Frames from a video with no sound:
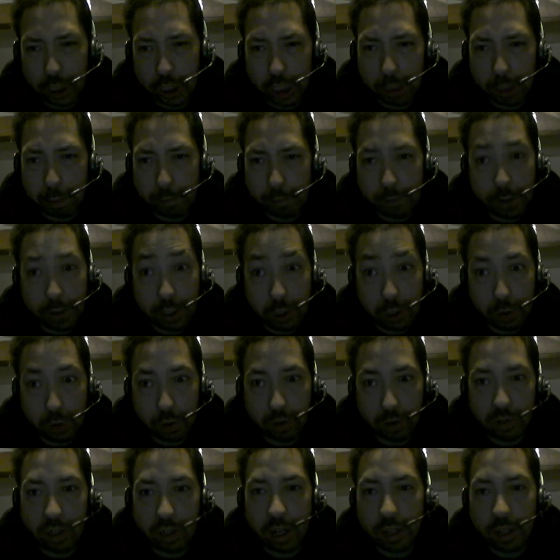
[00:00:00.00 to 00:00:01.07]
cheap if I knew
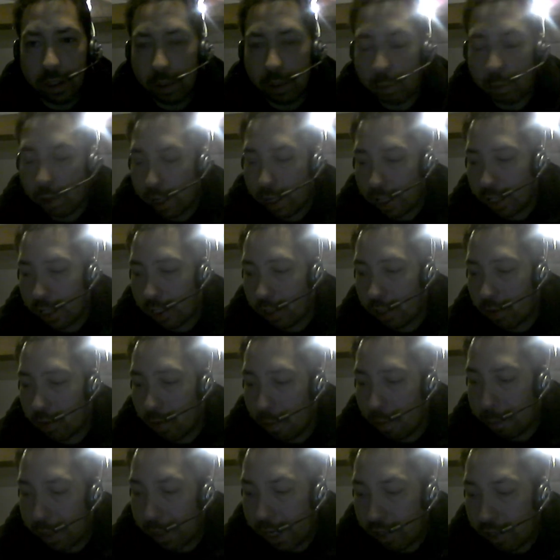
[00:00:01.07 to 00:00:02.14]
exactly what I needed to
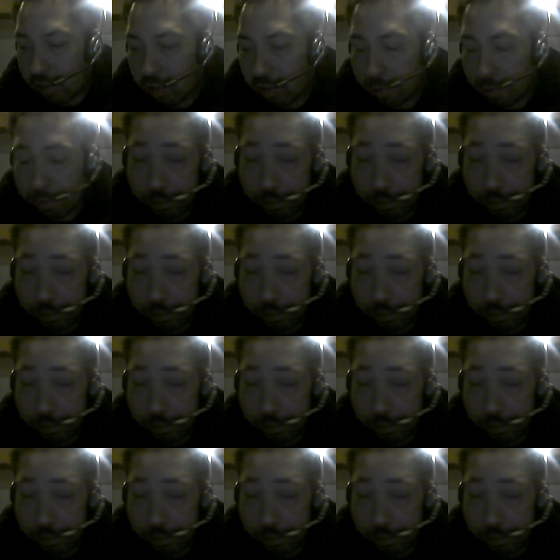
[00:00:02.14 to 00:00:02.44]
replace.